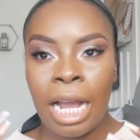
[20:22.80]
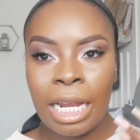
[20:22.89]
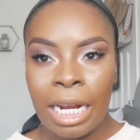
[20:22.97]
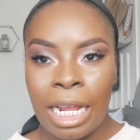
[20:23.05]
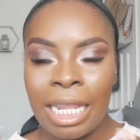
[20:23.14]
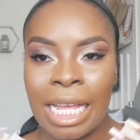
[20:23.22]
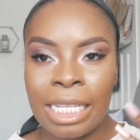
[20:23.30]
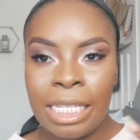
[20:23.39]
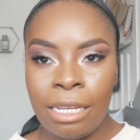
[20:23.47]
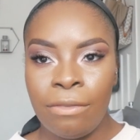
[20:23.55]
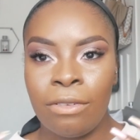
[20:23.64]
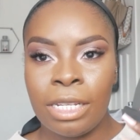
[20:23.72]
And I let that
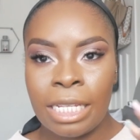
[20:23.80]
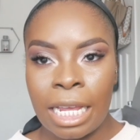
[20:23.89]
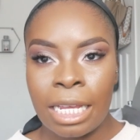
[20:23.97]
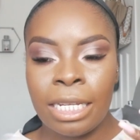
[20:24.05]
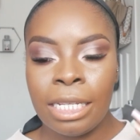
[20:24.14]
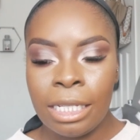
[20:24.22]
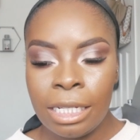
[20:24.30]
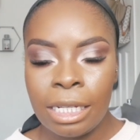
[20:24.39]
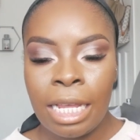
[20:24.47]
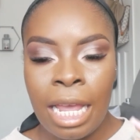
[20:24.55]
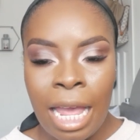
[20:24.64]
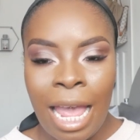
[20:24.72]
sit for a second,
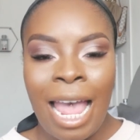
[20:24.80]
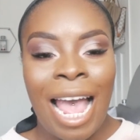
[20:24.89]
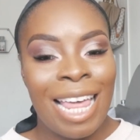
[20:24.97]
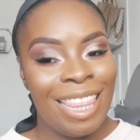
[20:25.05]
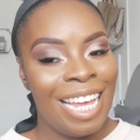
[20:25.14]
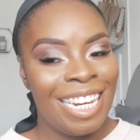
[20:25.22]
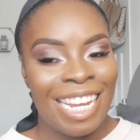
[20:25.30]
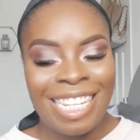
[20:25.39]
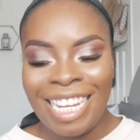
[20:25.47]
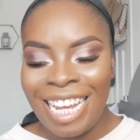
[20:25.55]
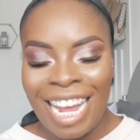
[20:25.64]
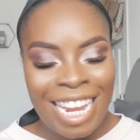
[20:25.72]
and then
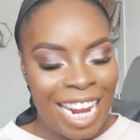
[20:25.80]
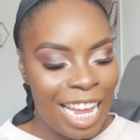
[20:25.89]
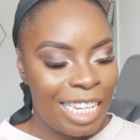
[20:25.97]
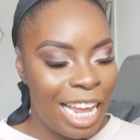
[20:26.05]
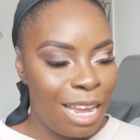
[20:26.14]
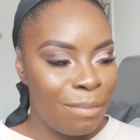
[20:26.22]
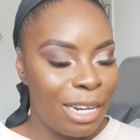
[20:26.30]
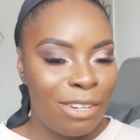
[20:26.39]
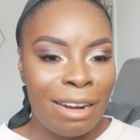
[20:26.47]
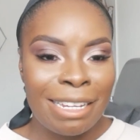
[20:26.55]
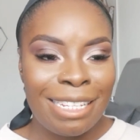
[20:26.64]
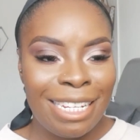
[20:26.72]
yet again I take my
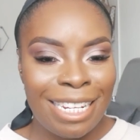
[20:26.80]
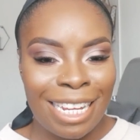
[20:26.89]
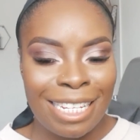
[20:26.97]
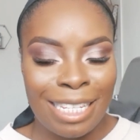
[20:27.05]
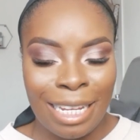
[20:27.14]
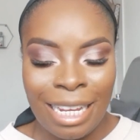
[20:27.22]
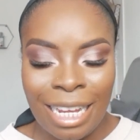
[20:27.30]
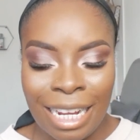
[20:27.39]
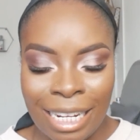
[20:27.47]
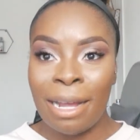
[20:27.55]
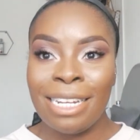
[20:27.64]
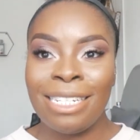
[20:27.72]
trusty dusty
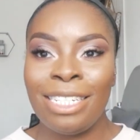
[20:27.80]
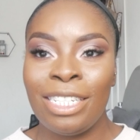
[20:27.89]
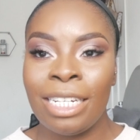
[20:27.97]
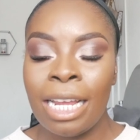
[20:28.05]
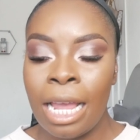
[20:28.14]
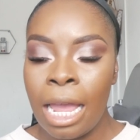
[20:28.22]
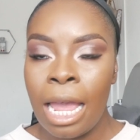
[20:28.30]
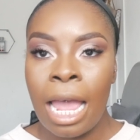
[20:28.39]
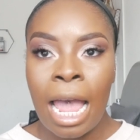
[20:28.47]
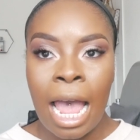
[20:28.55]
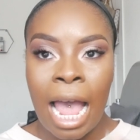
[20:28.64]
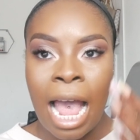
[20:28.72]
sponge
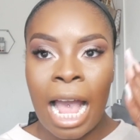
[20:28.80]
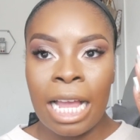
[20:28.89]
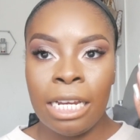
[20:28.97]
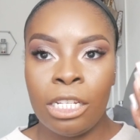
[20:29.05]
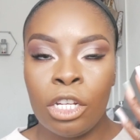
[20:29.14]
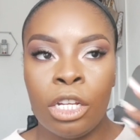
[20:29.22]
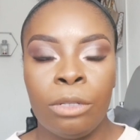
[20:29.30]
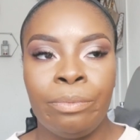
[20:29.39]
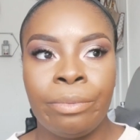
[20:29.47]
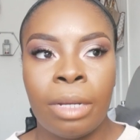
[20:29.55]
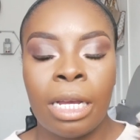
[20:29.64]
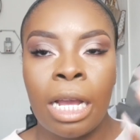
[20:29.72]
and
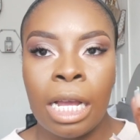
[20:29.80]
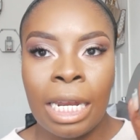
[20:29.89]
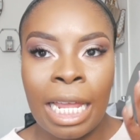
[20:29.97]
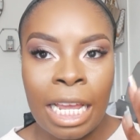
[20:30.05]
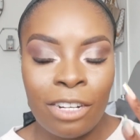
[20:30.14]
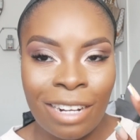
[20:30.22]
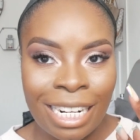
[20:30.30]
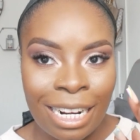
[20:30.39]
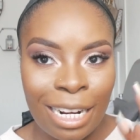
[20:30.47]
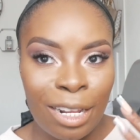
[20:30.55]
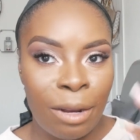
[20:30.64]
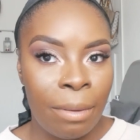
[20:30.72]
let it dry
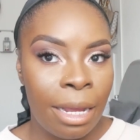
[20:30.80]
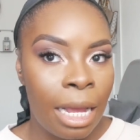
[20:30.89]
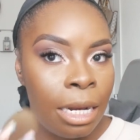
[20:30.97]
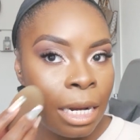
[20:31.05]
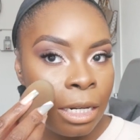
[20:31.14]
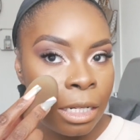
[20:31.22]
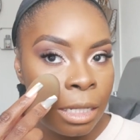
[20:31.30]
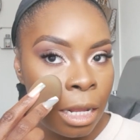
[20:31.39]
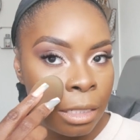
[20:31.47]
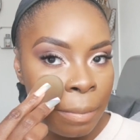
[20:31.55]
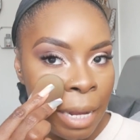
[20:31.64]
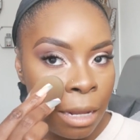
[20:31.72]
down a little bit, and then I just
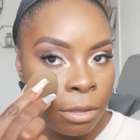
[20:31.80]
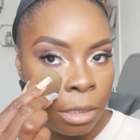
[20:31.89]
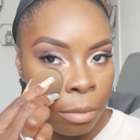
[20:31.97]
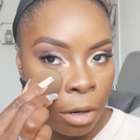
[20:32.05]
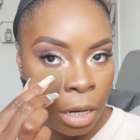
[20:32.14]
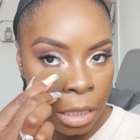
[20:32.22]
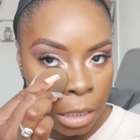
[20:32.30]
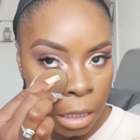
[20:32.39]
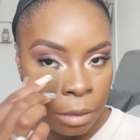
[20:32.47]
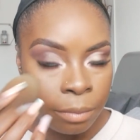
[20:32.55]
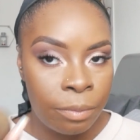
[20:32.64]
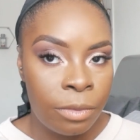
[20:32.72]
start to pounce the product
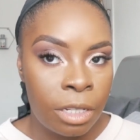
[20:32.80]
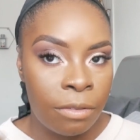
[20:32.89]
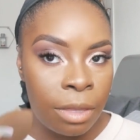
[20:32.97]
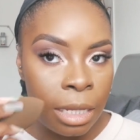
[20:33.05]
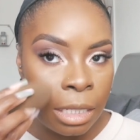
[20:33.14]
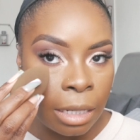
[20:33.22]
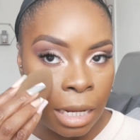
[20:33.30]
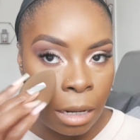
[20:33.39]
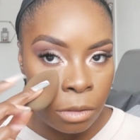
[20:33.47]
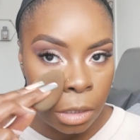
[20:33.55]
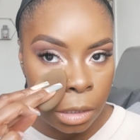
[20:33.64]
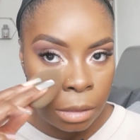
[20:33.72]
in. So for this side,
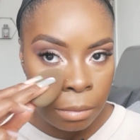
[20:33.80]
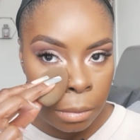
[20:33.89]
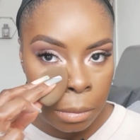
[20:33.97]
I'll just,